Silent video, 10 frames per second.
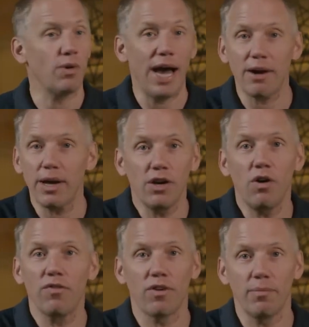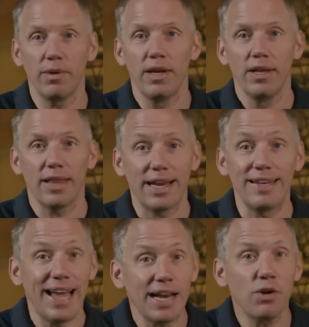So how do I go from like
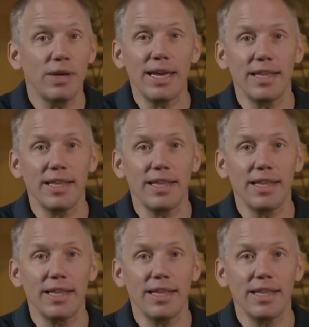not knowing